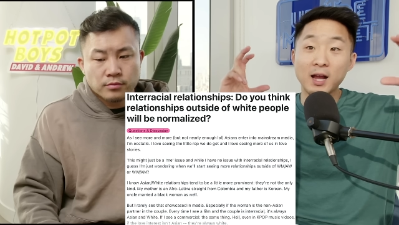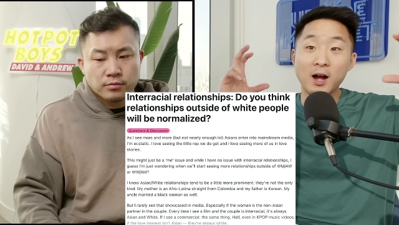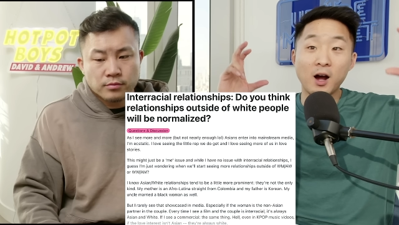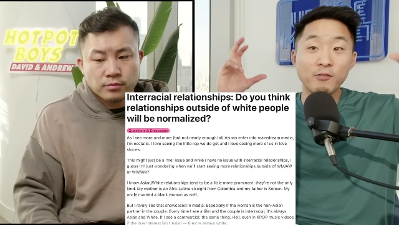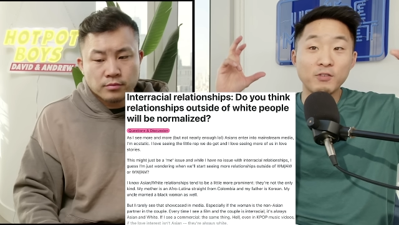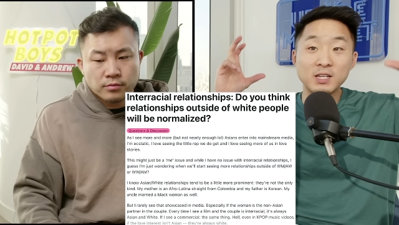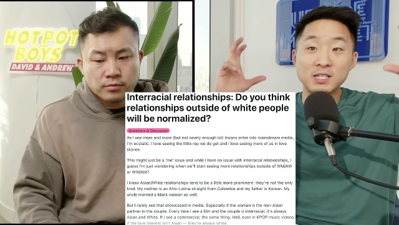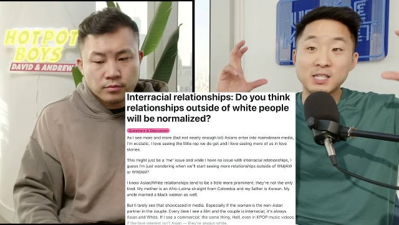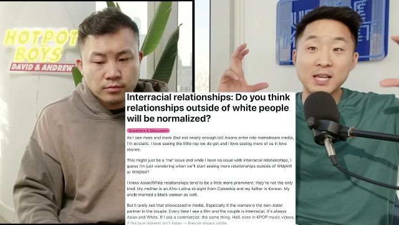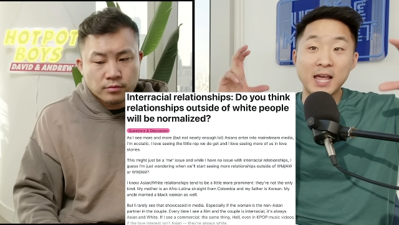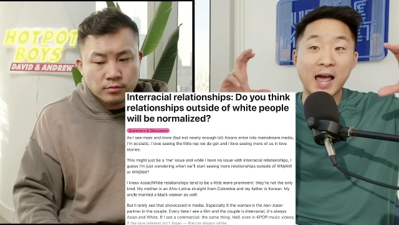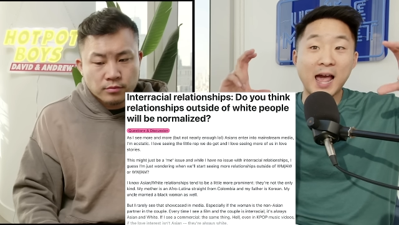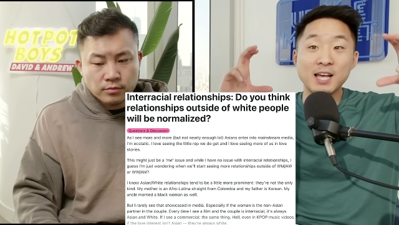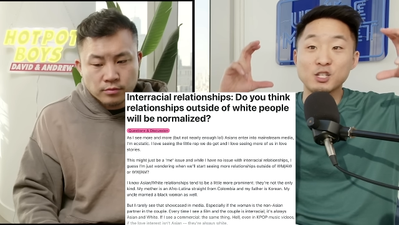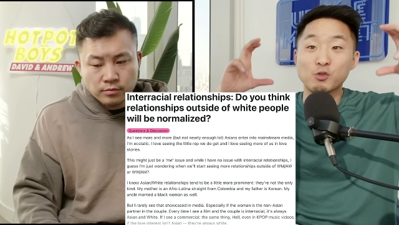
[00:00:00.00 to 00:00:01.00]
Speaker 1: obviously
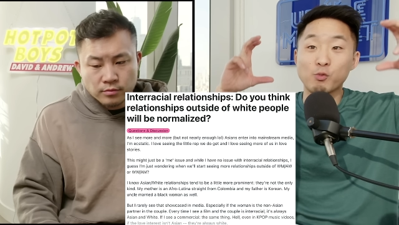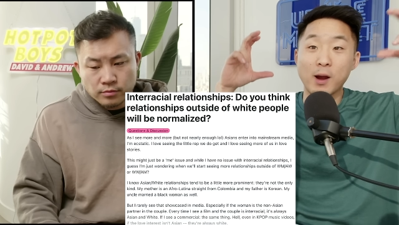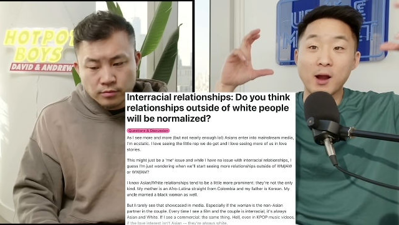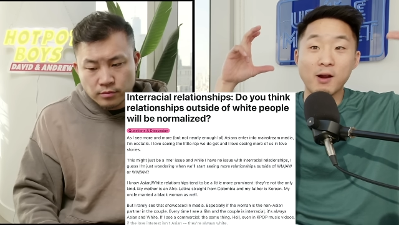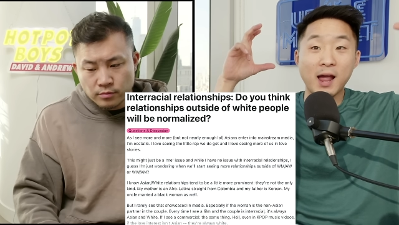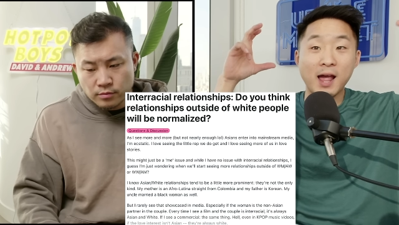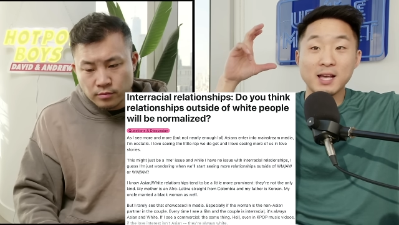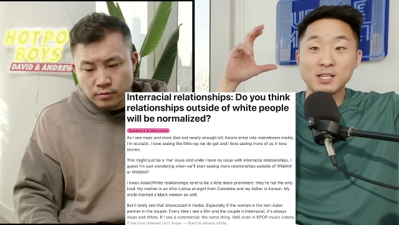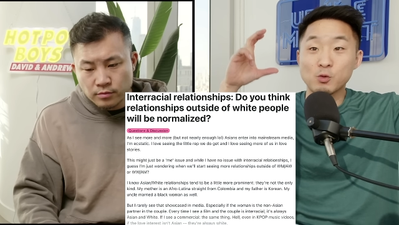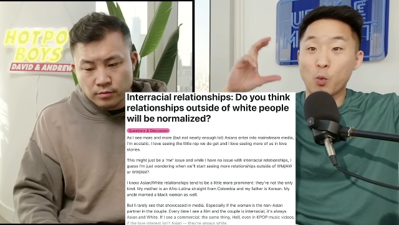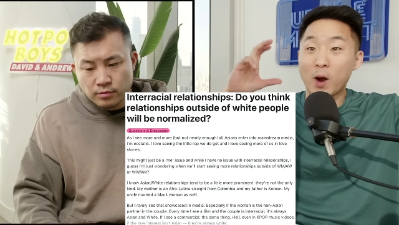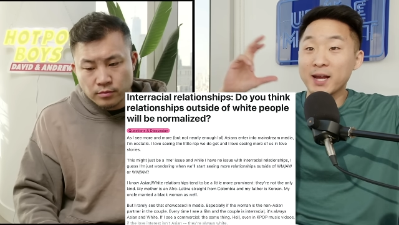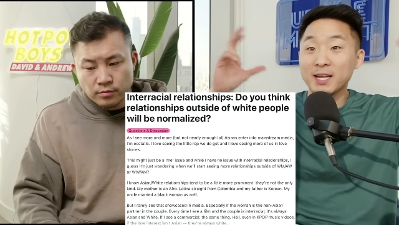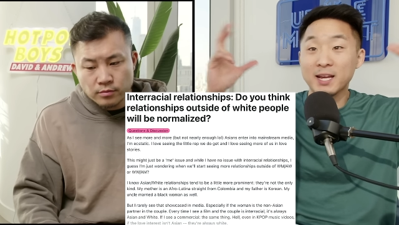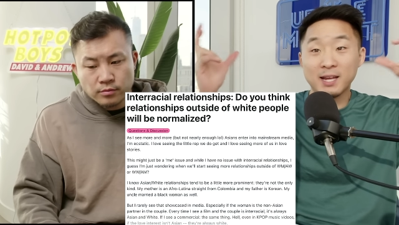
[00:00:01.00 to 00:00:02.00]
as rare as
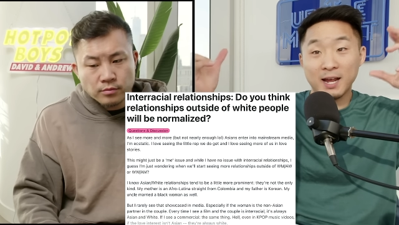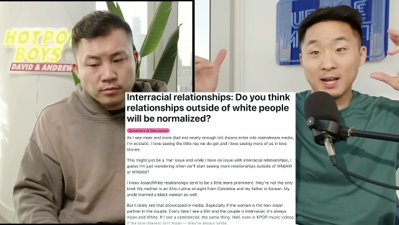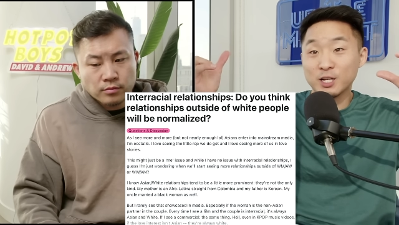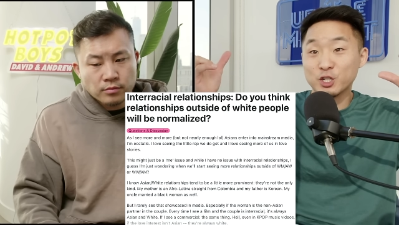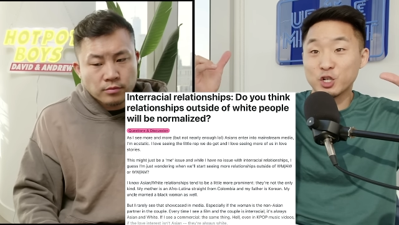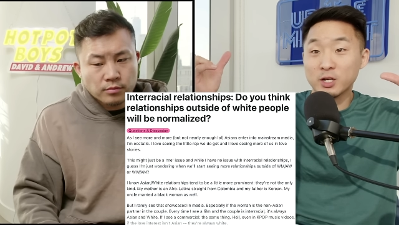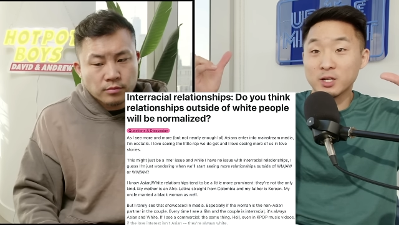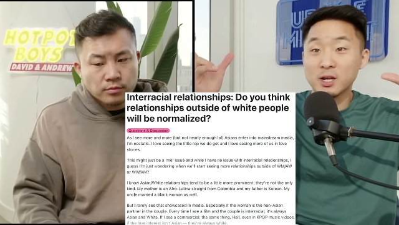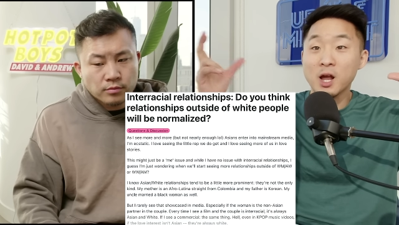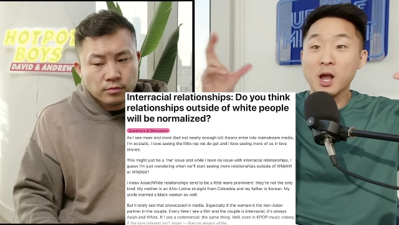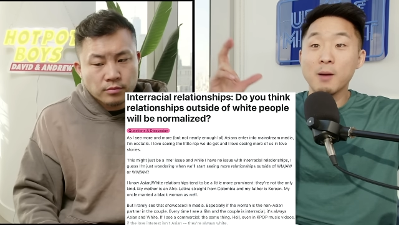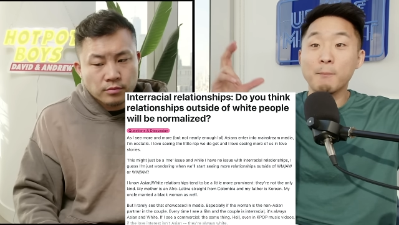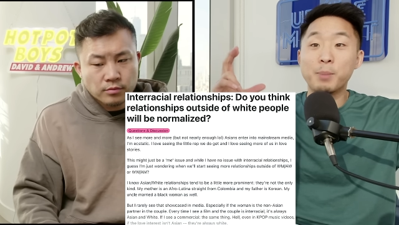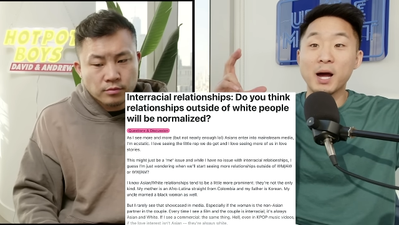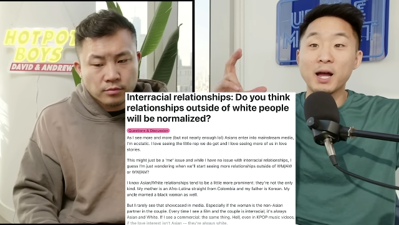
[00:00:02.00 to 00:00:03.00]
white and Asian,
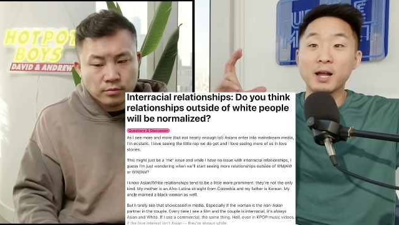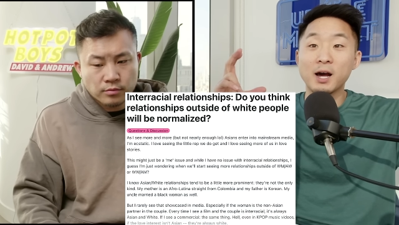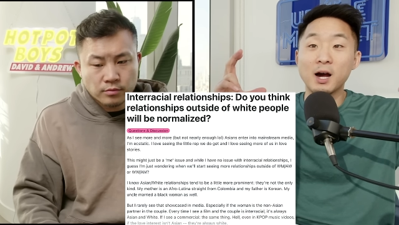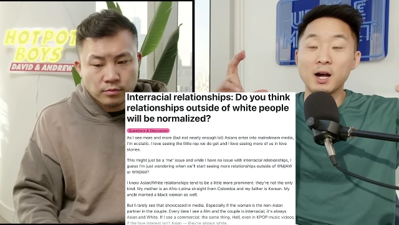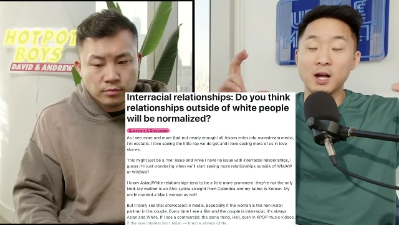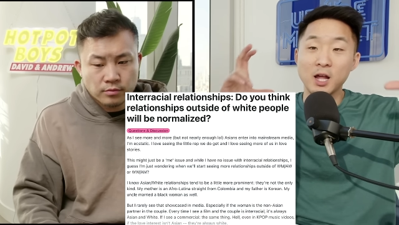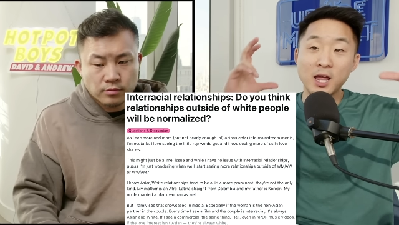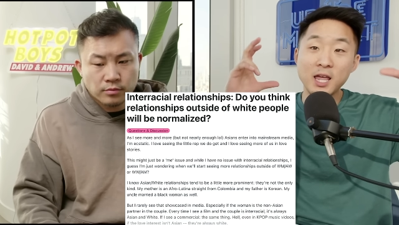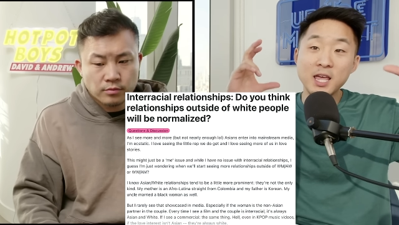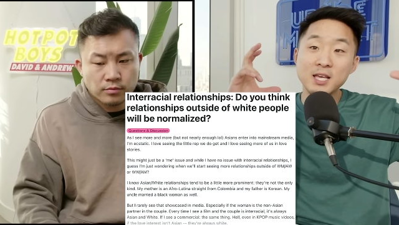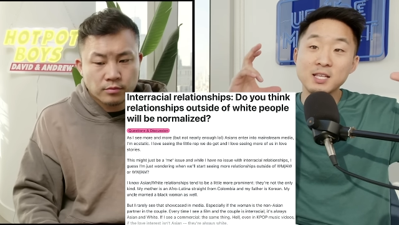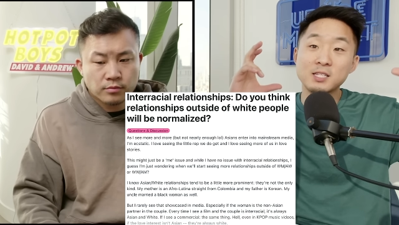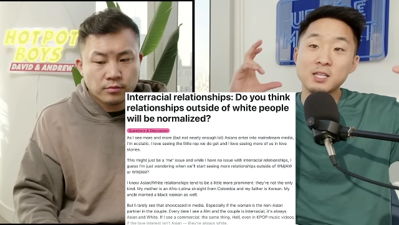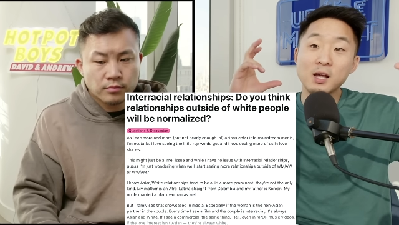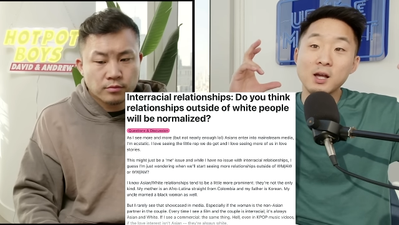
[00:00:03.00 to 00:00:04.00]
but uh,
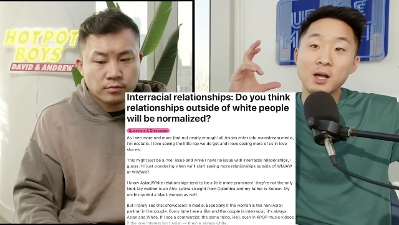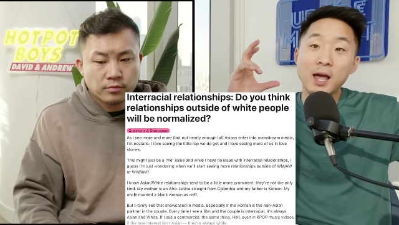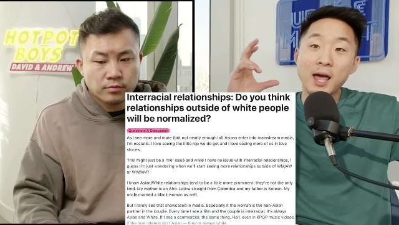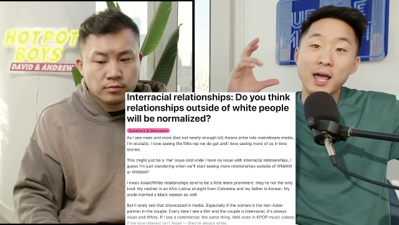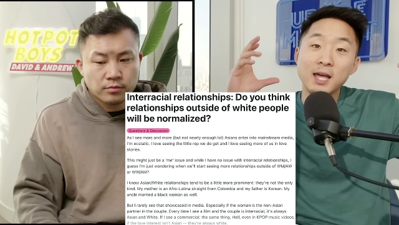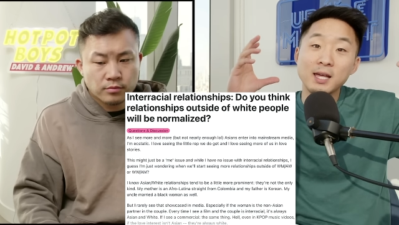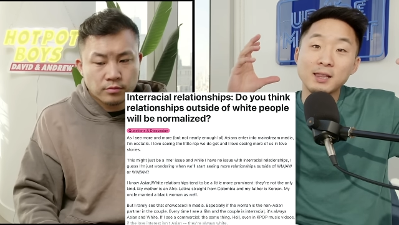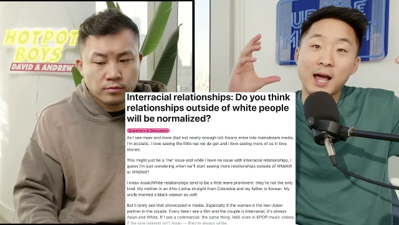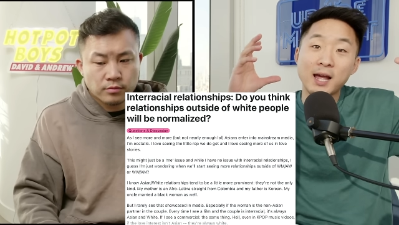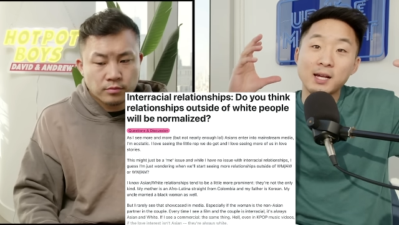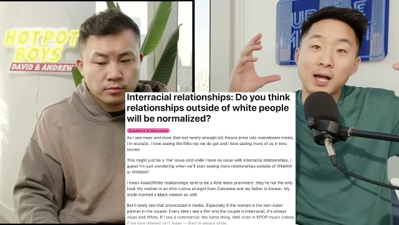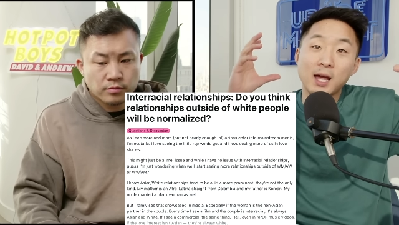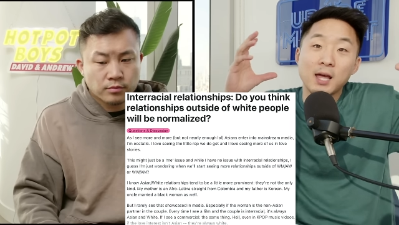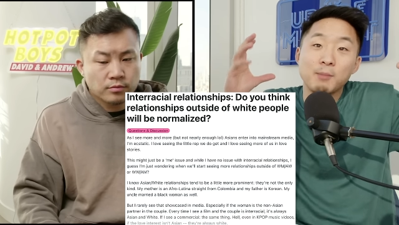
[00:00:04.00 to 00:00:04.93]
is a like a